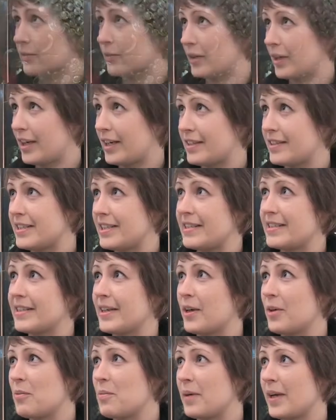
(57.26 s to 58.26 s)
very
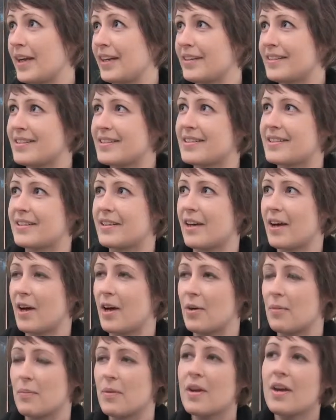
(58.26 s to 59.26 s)
detail-based.
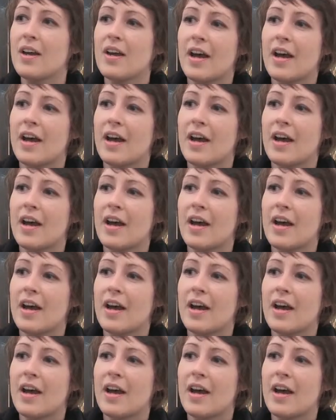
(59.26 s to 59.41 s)
Um,